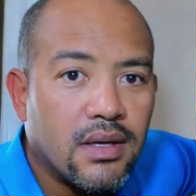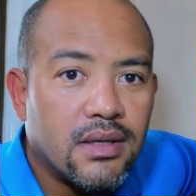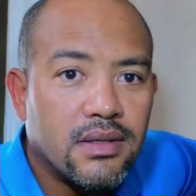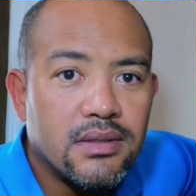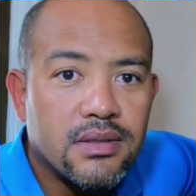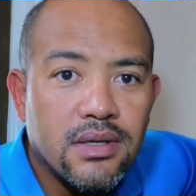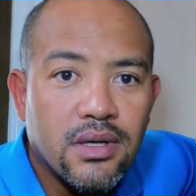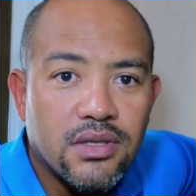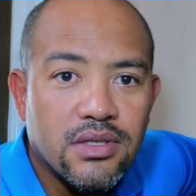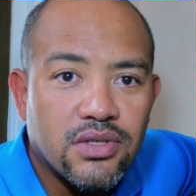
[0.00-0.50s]

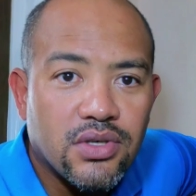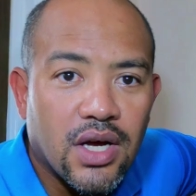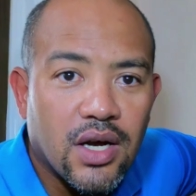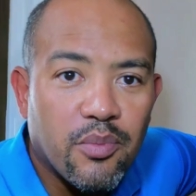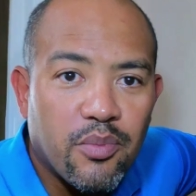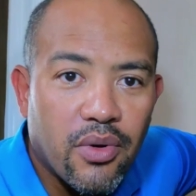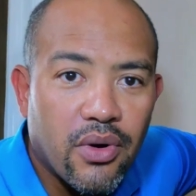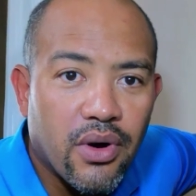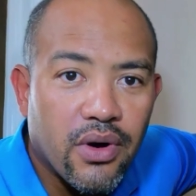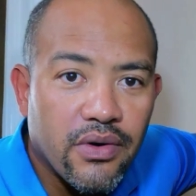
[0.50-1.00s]
industrial
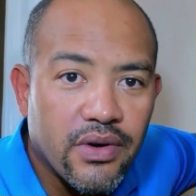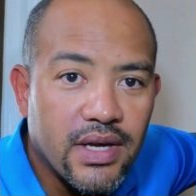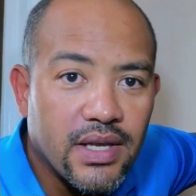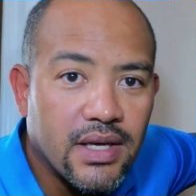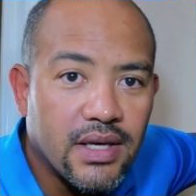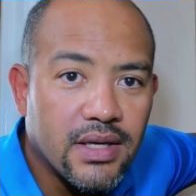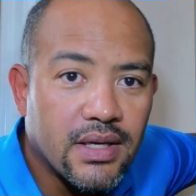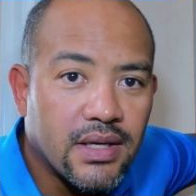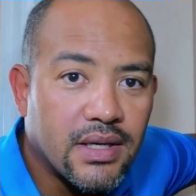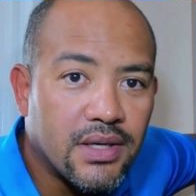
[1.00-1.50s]
power,
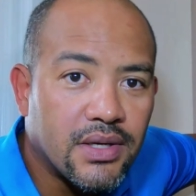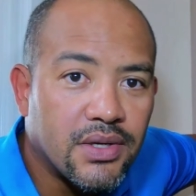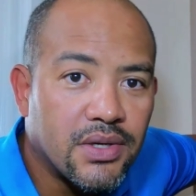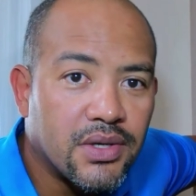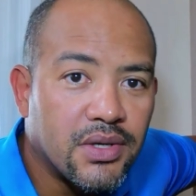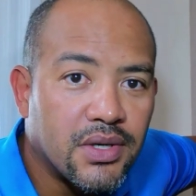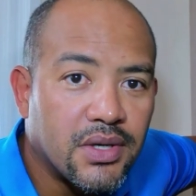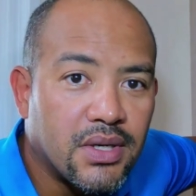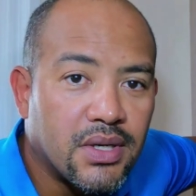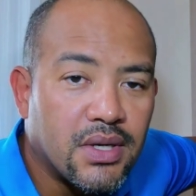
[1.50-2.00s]
really,
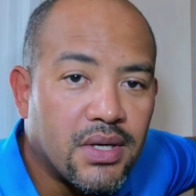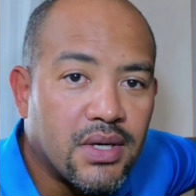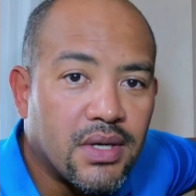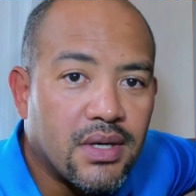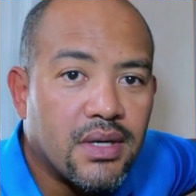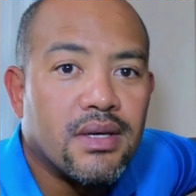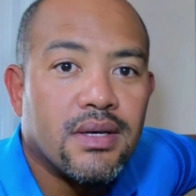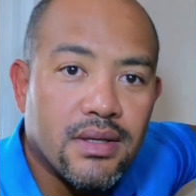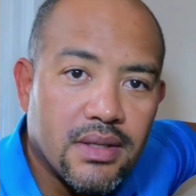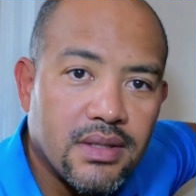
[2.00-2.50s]

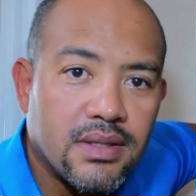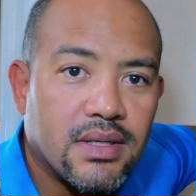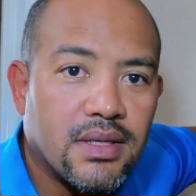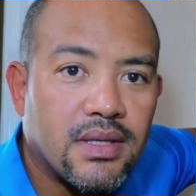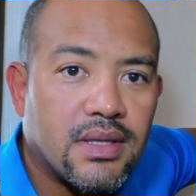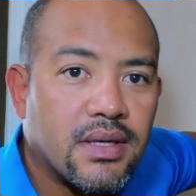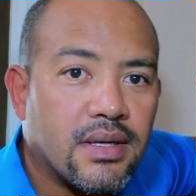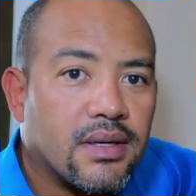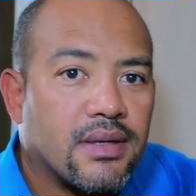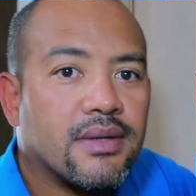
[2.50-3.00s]
see
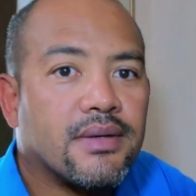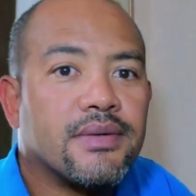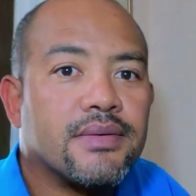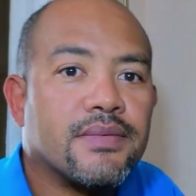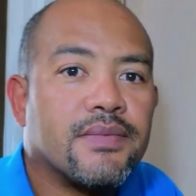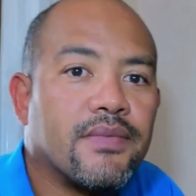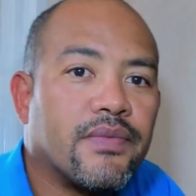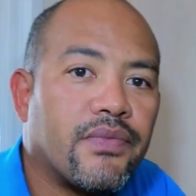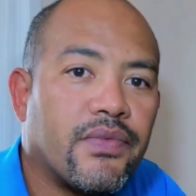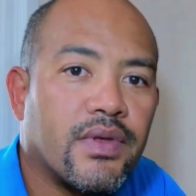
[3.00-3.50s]
it here,
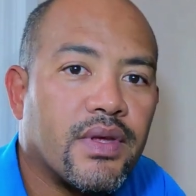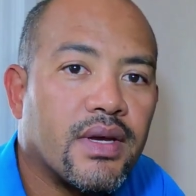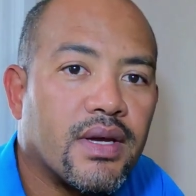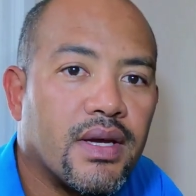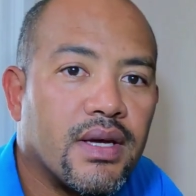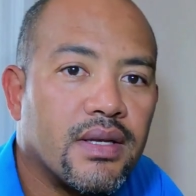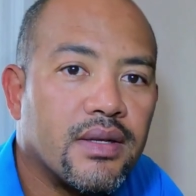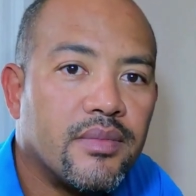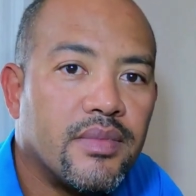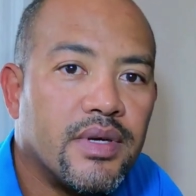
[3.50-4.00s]
you get the